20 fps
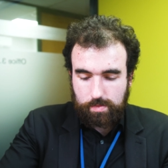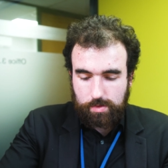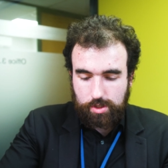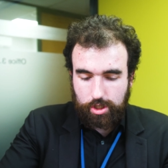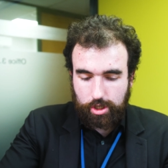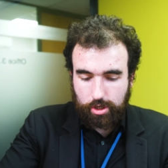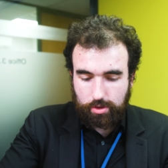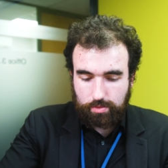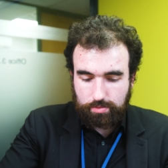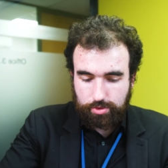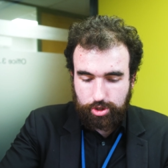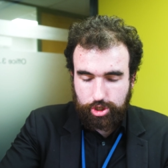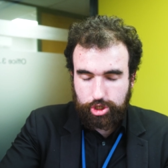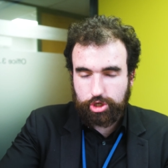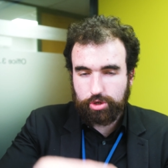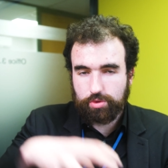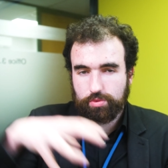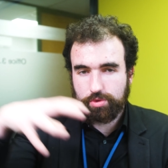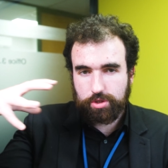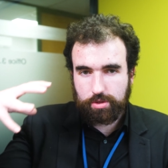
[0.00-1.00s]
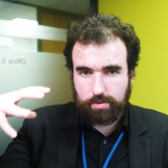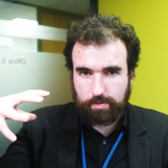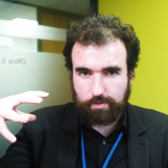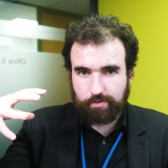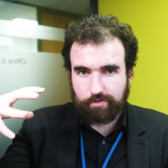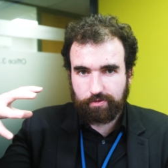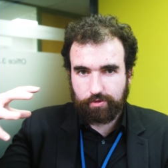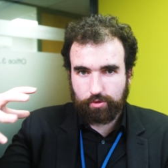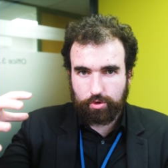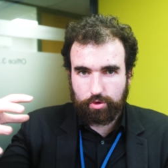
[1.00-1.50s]
you know, shoot
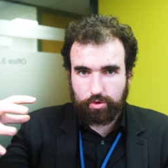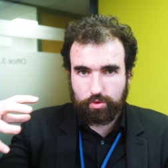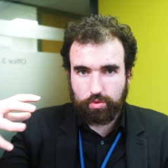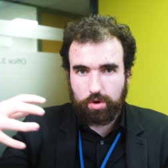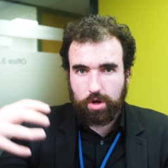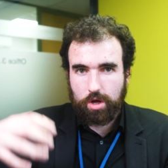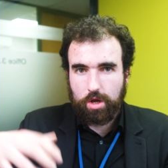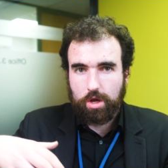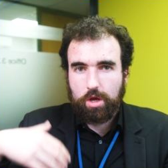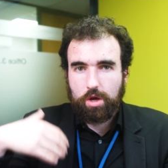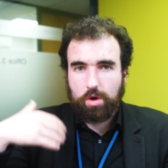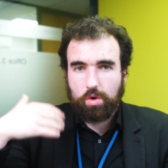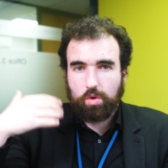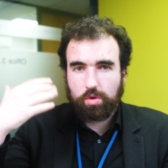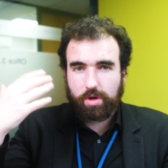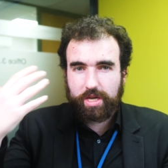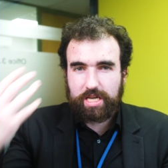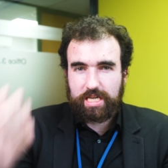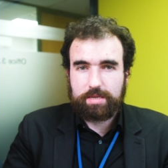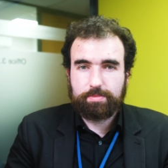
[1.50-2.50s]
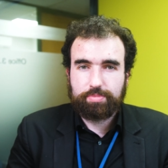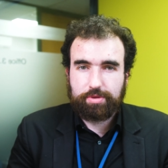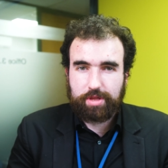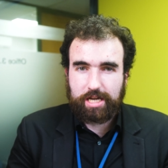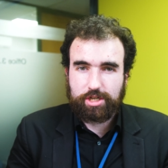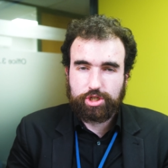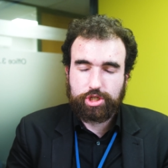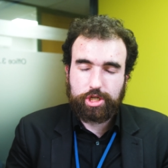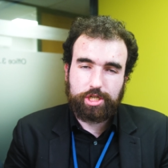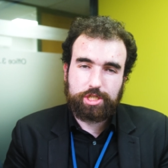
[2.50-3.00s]
through or keep
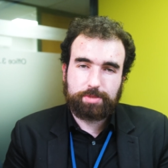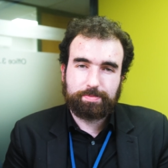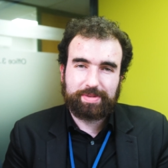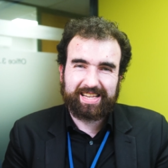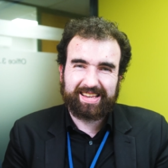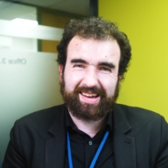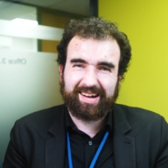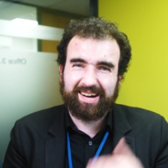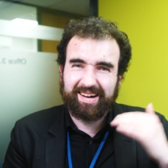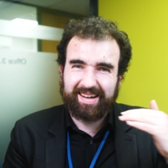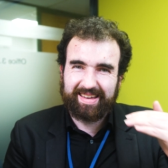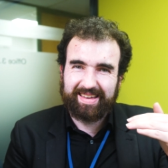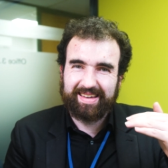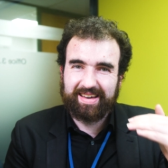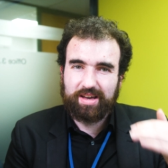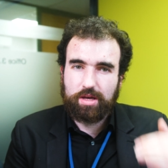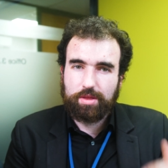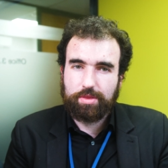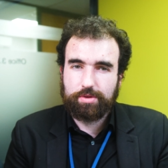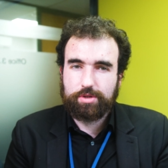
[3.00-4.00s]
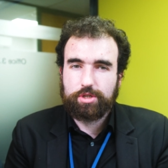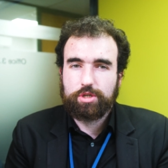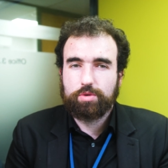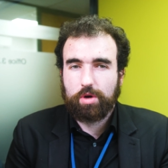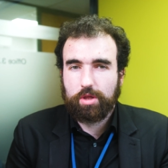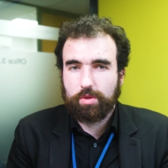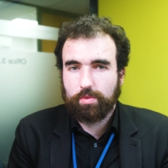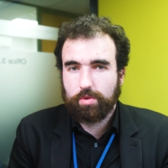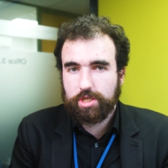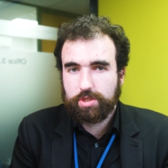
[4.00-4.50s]
that shutter speed higher than
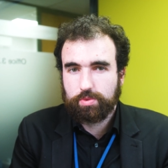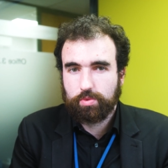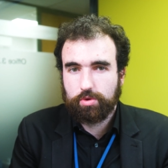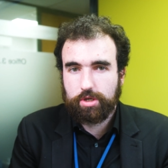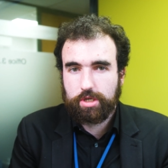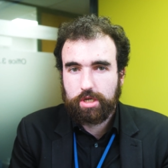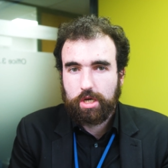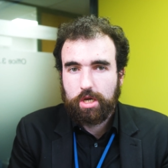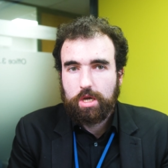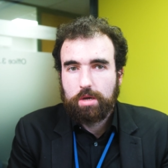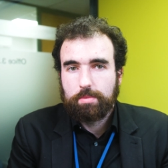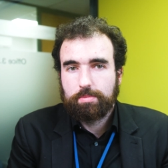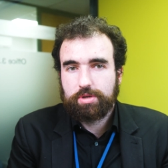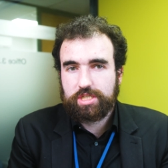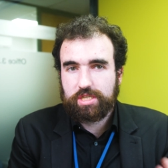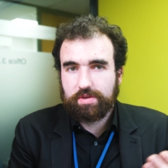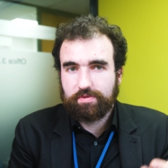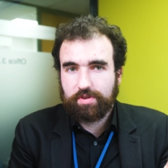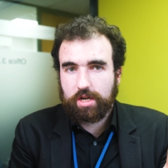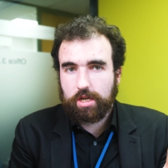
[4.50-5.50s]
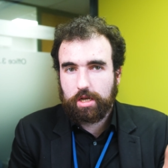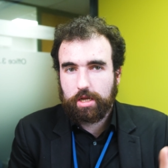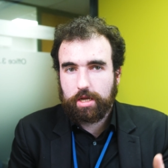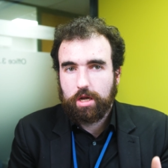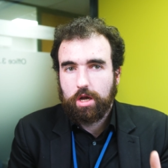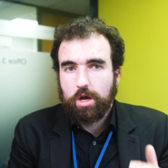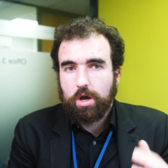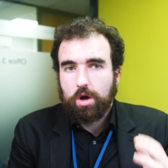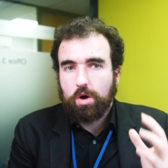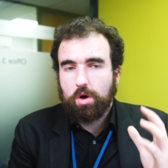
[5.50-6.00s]
you otherwise would specifically
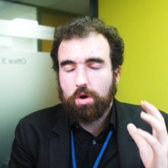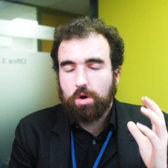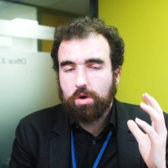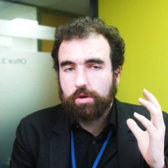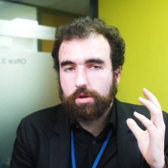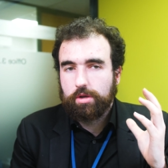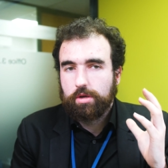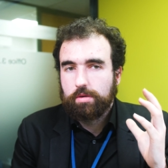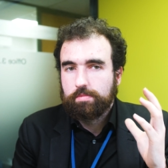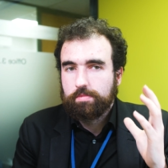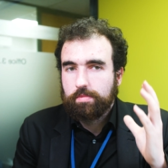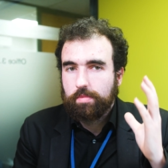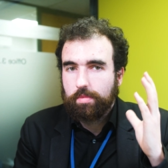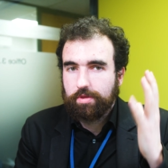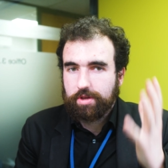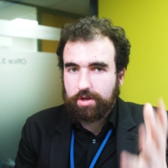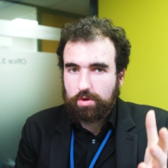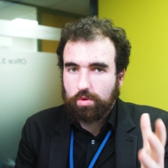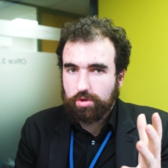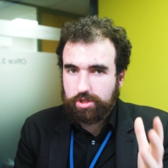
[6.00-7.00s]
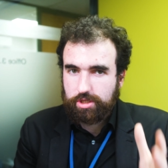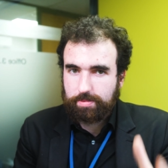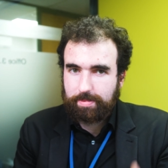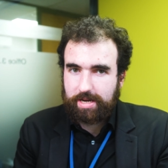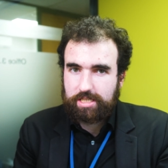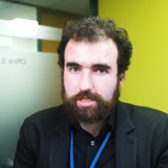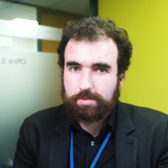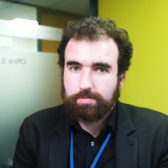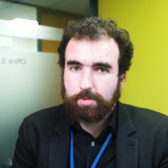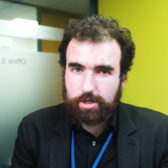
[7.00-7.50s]
on the
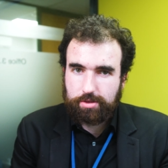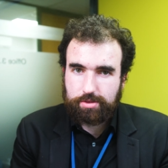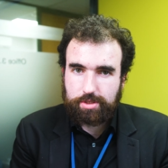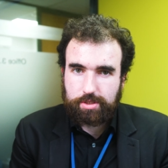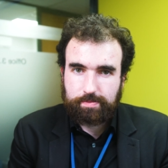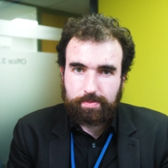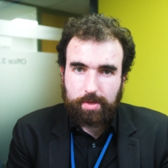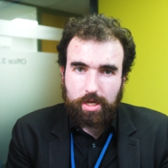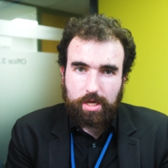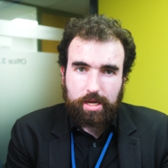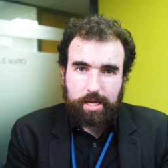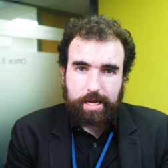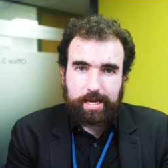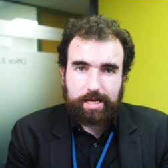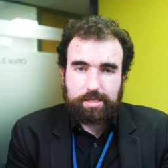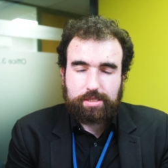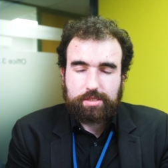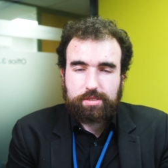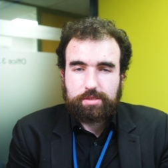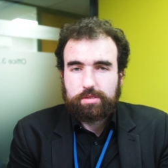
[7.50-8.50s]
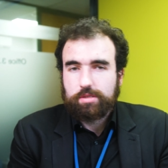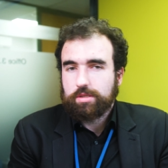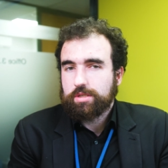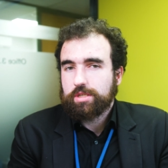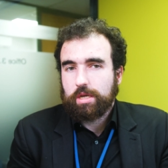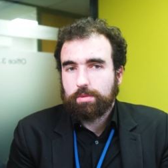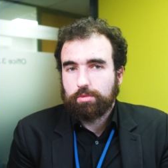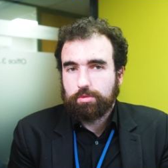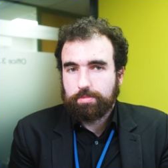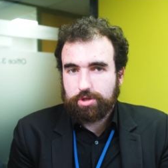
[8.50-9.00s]
automated modes. And the
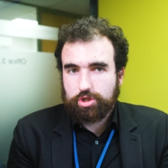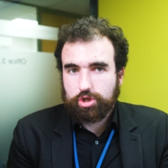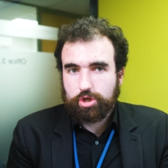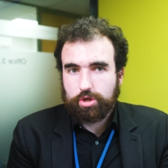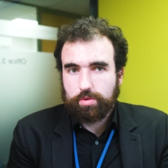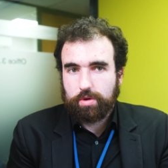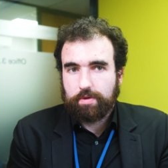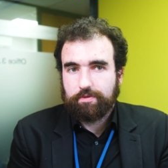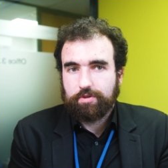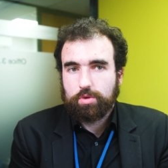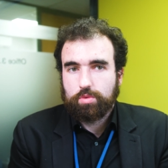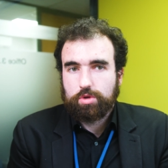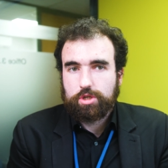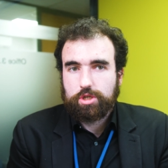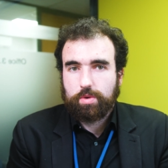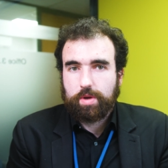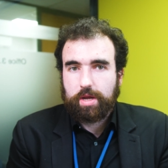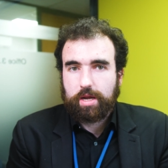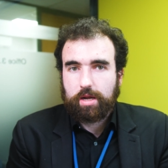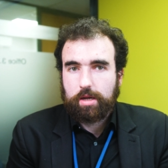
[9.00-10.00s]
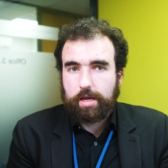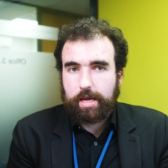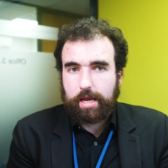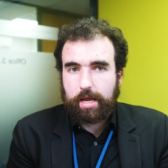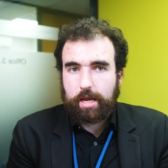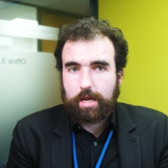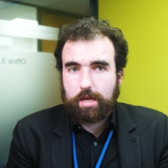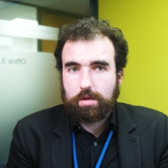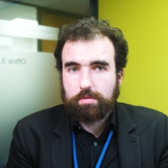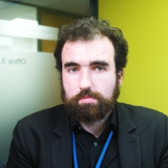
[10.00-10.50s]
same would be true if you were doing
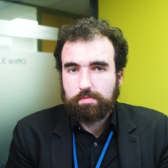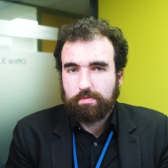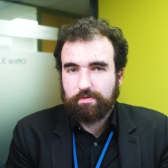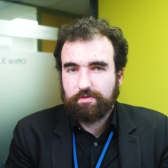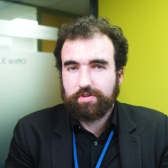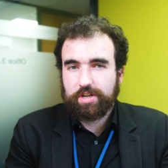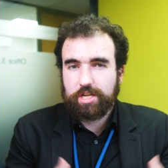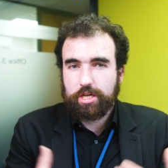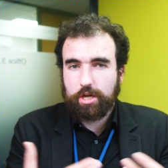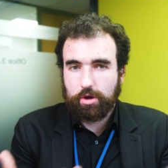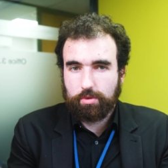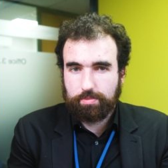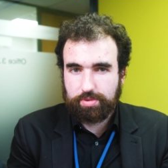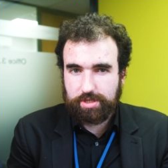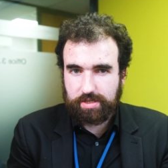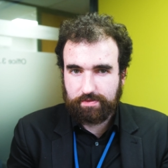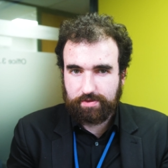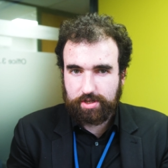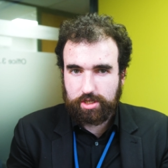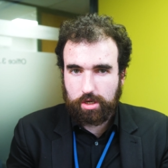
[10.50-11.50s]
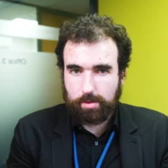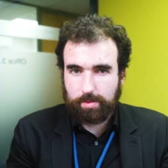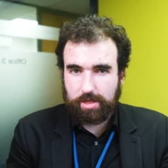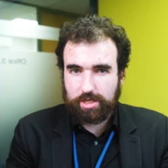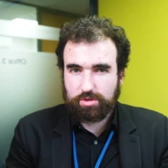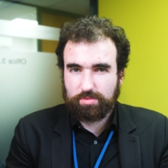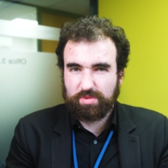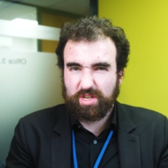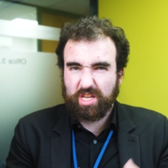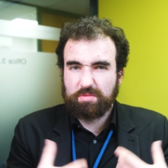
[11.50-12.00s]
a video specific time
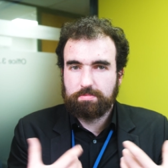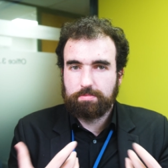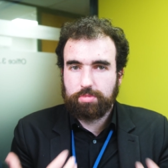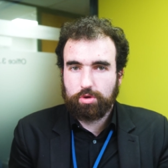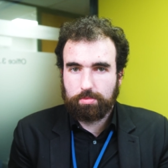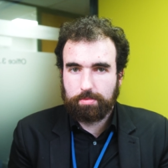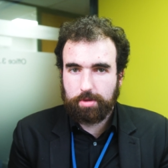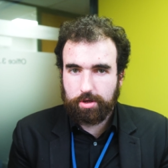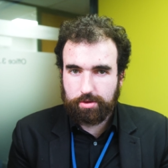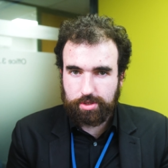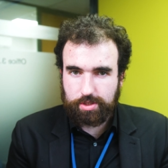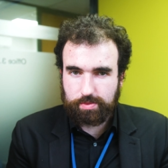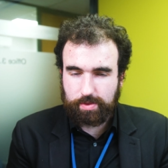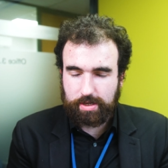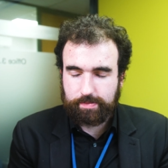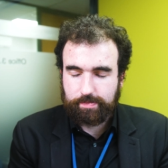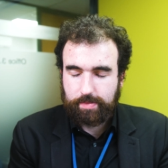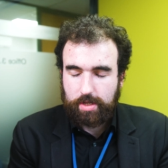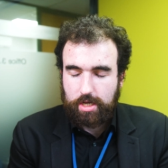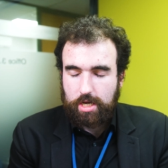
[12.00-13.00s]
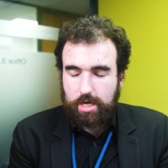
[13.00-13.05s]
lapse from an inbuilt mode as well.